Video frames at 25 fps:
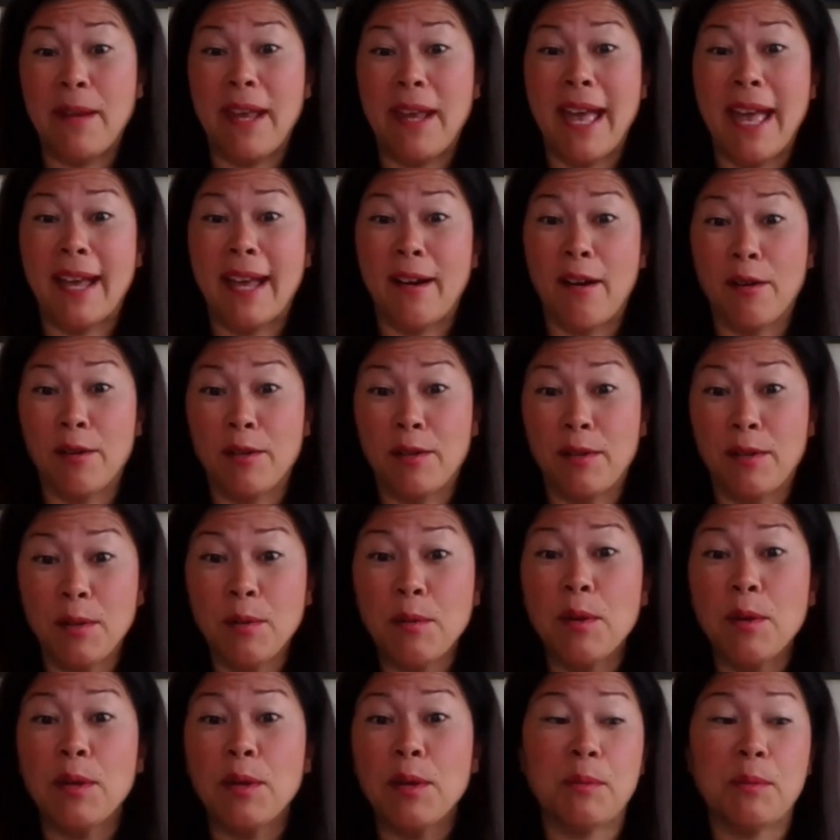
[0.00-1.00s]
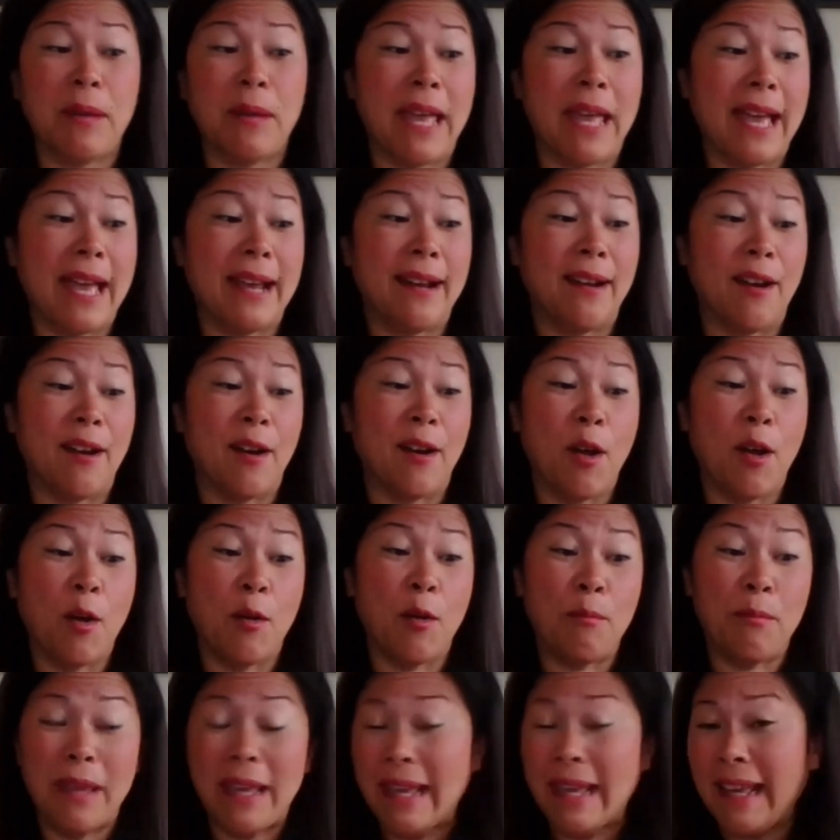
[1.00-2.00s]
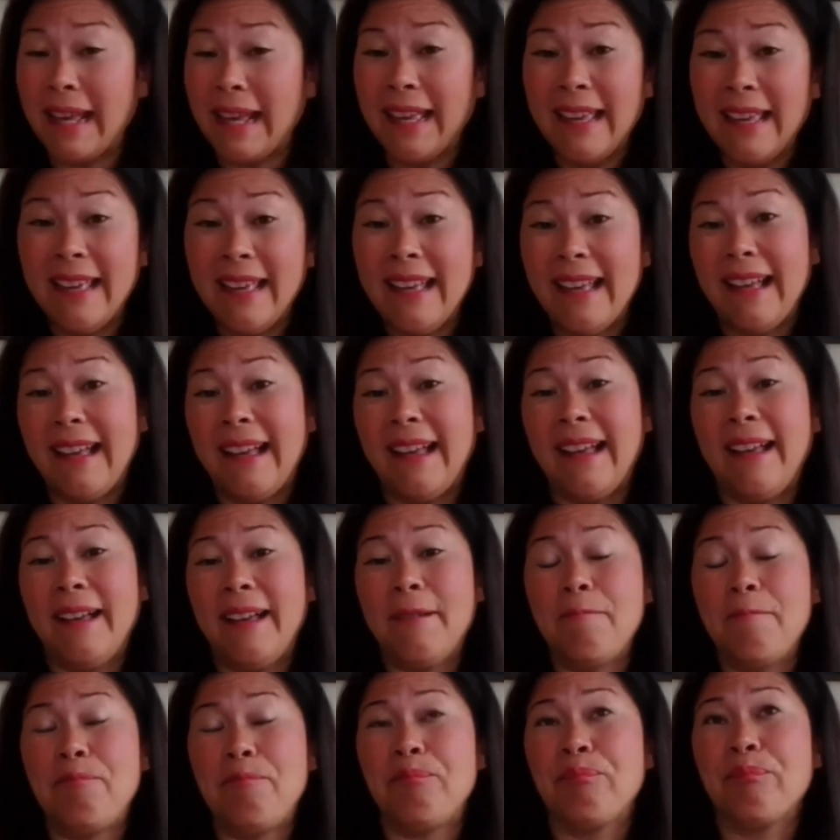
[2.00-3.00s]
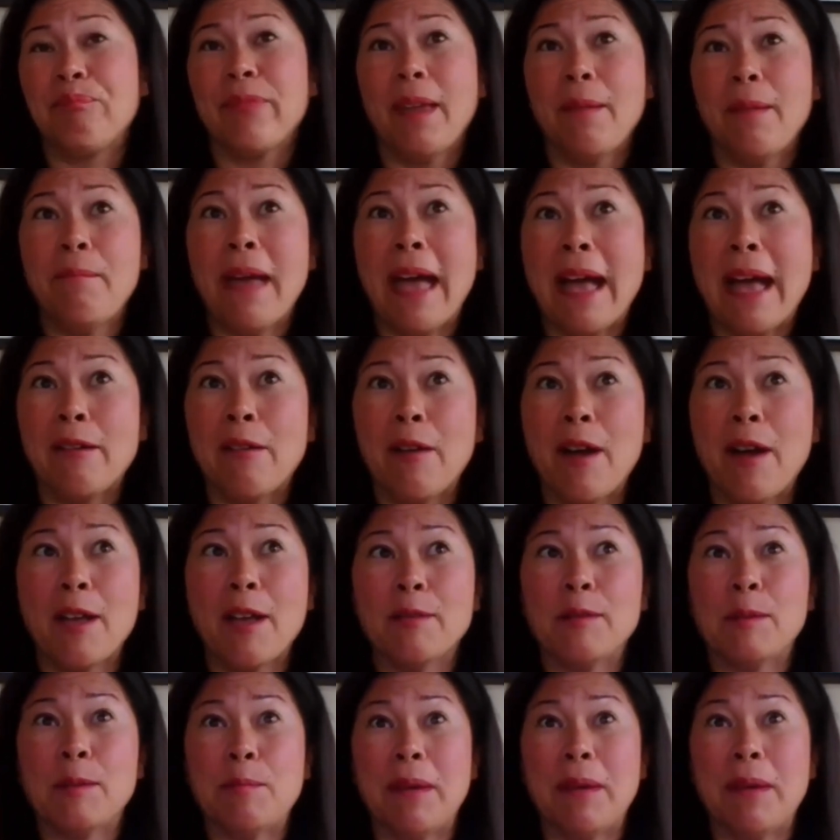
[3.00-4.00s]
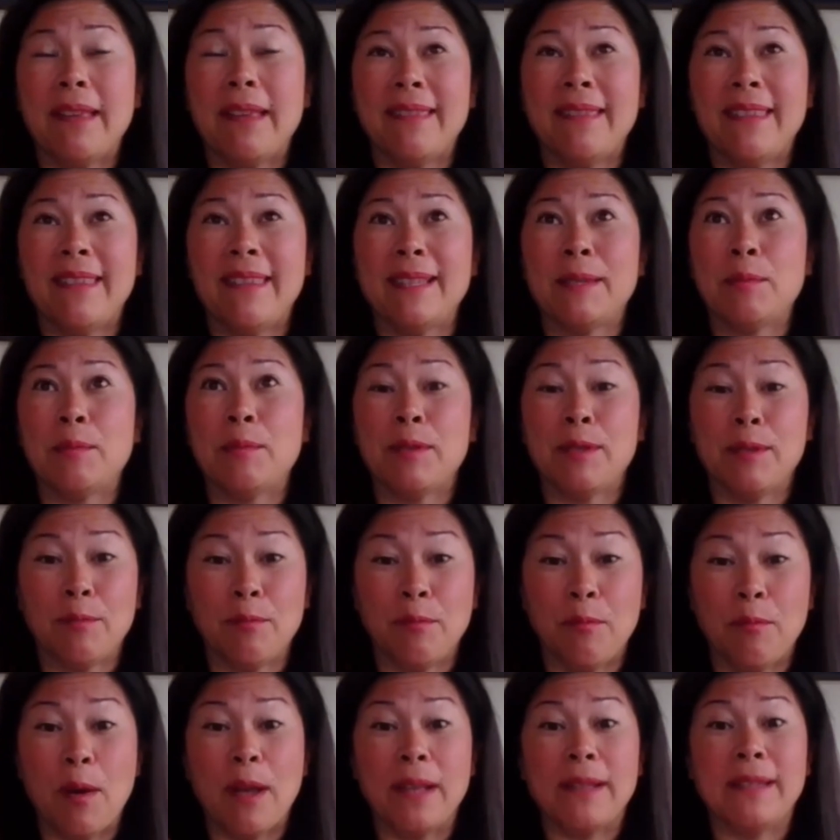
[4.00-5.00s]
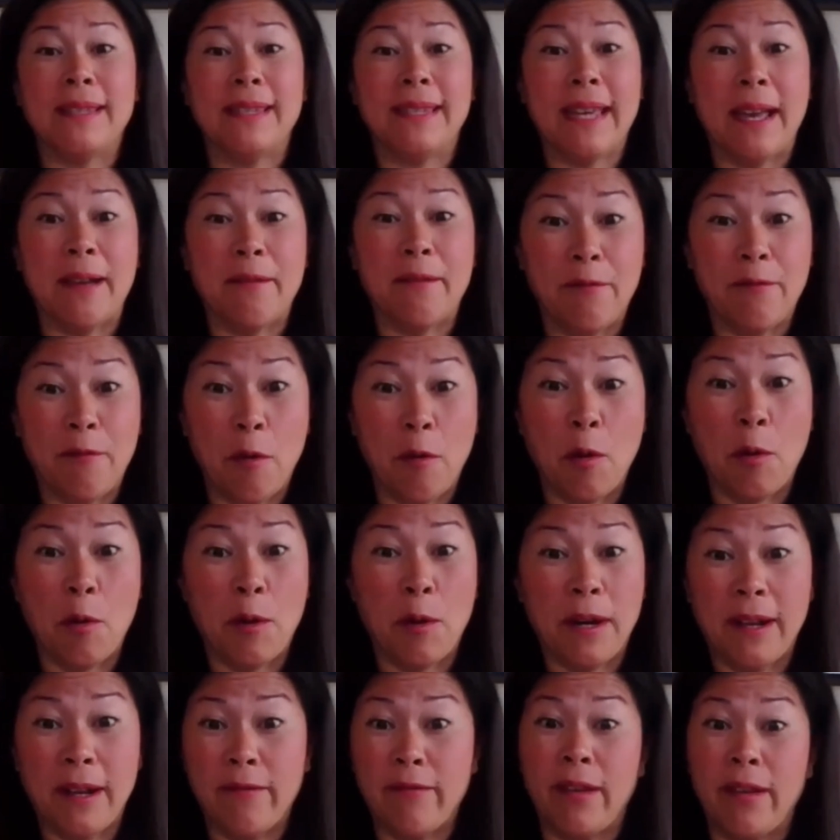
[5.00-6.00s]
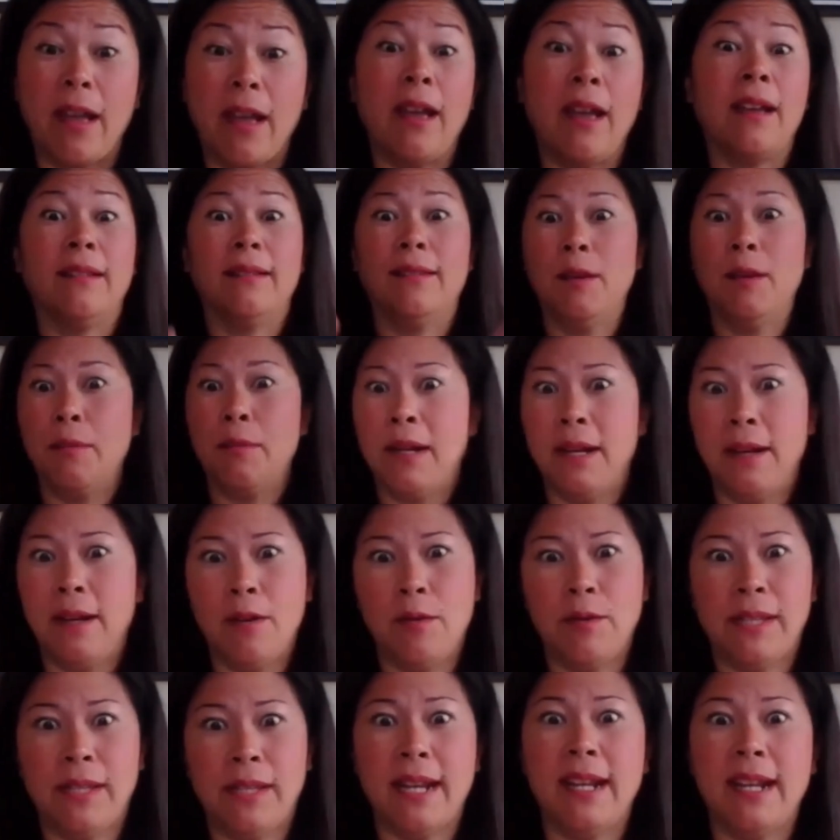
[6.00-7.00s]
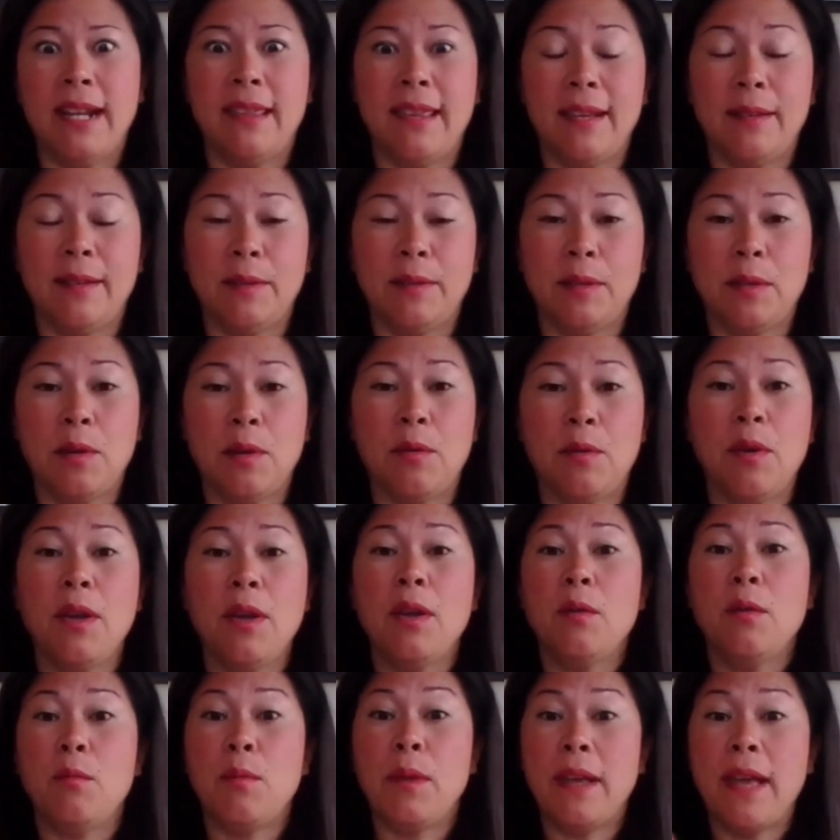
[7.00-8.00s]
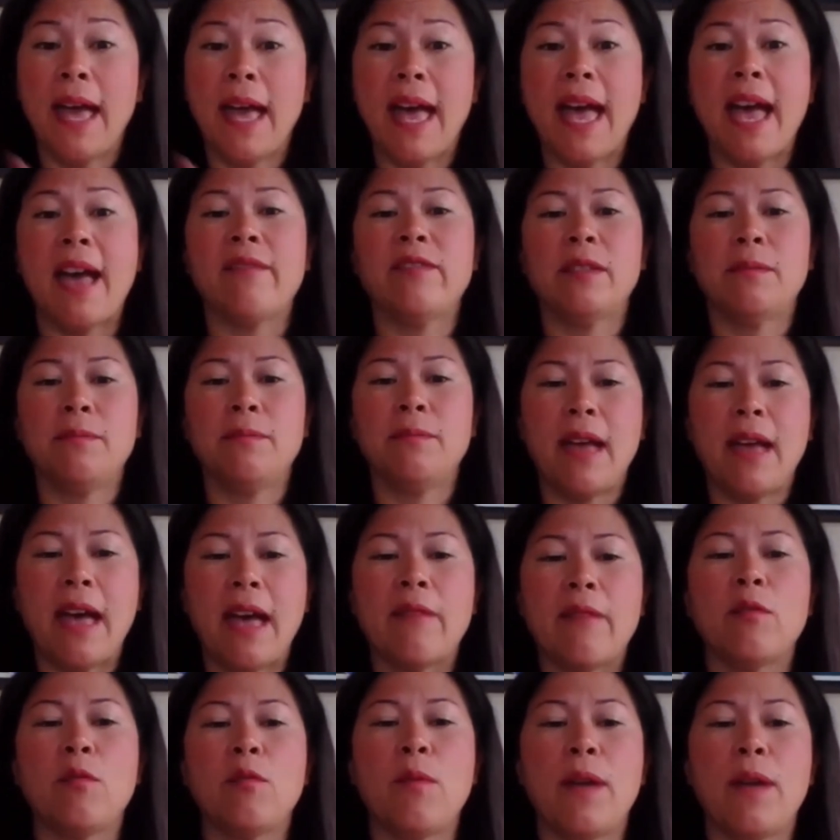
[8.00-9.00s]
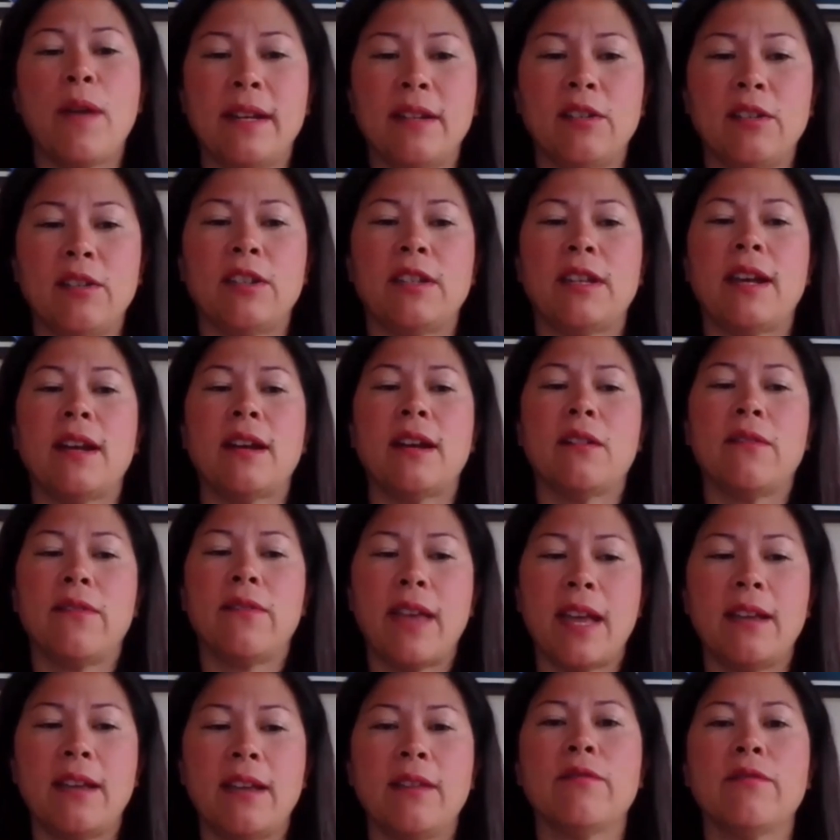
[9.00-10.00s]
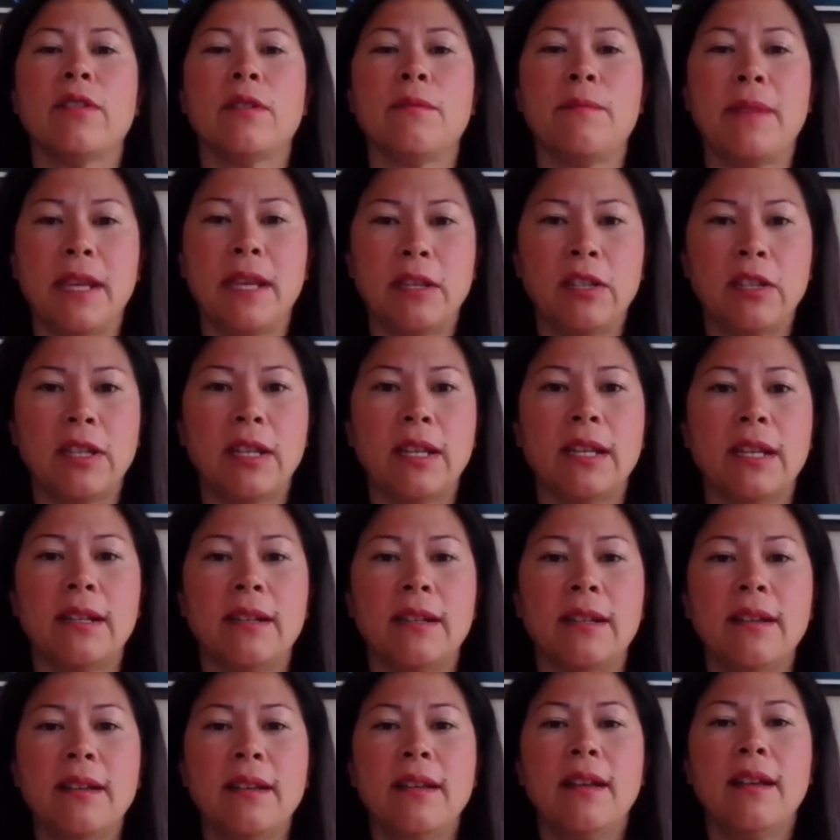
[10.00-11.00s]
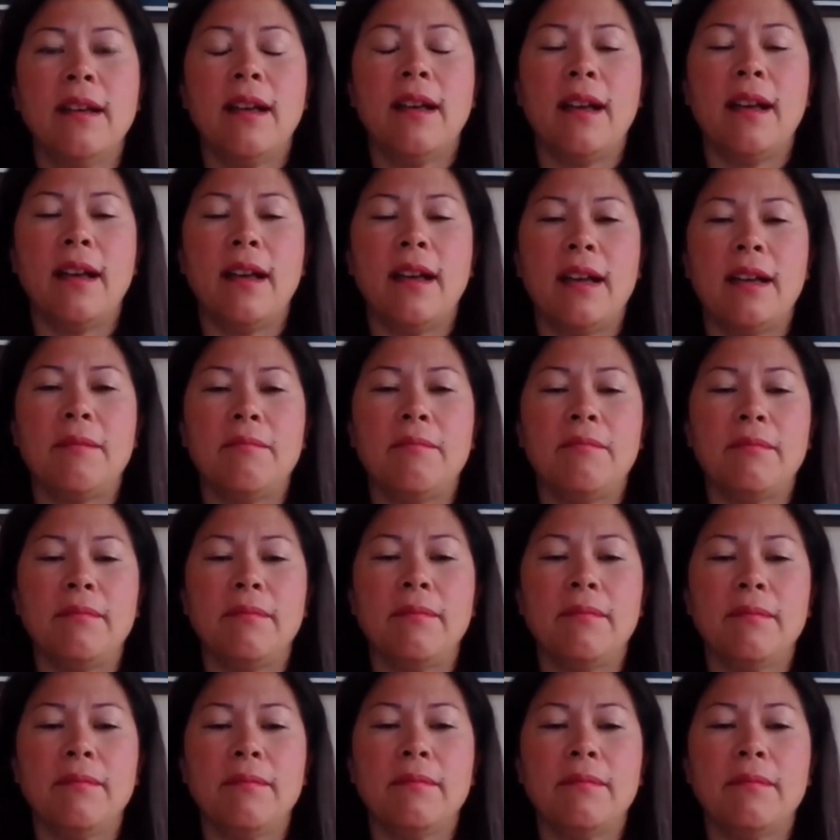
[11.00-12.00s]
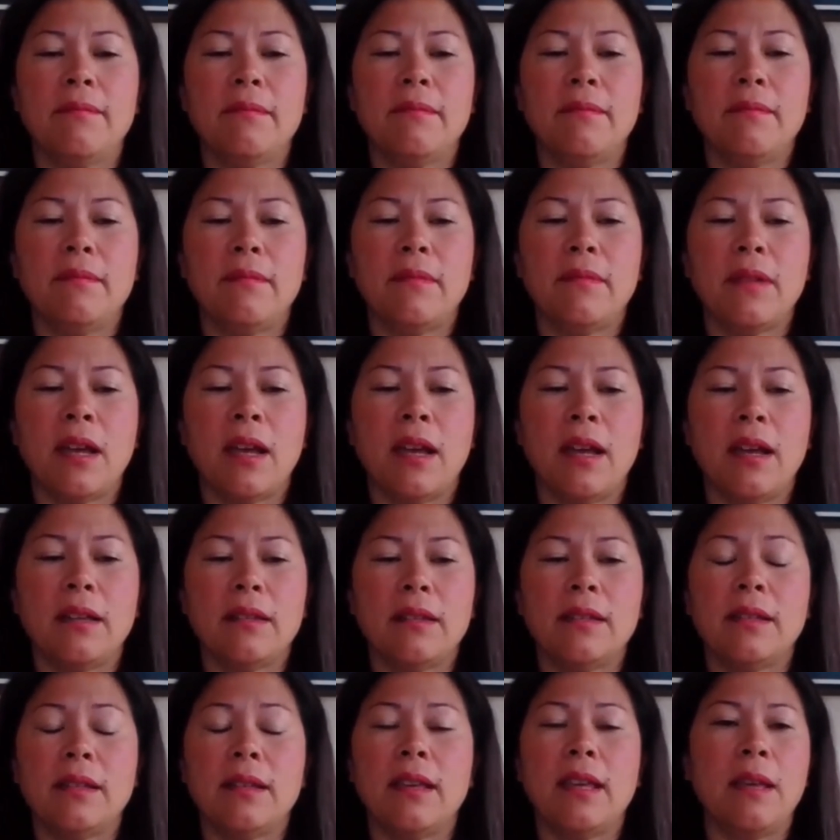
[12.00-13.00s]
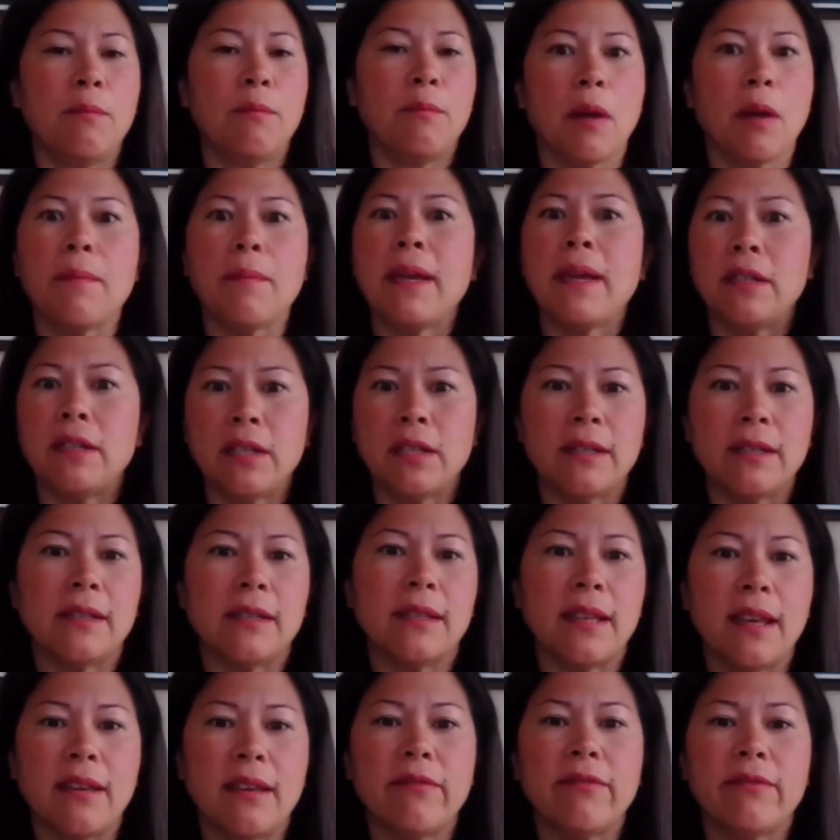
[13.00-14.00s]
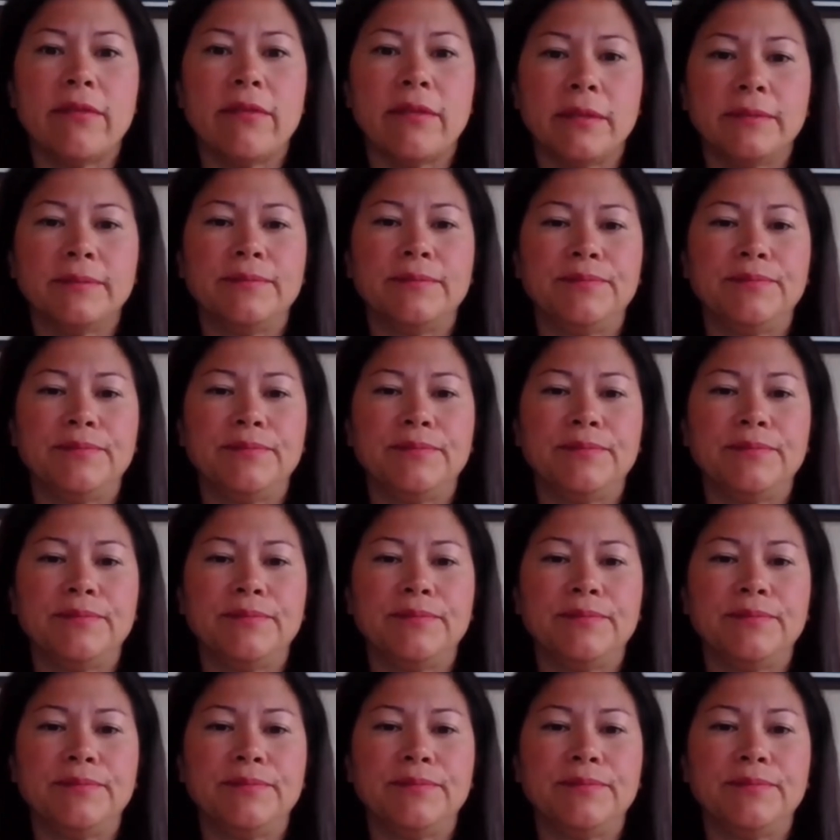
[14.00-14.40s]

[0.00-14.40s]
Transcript: We had our tools, we had our OB um, backgrounds, but this was one step forward of, oh, nobody knows anything. So we have to have a way to share that information um, uh, to keep our patients safe.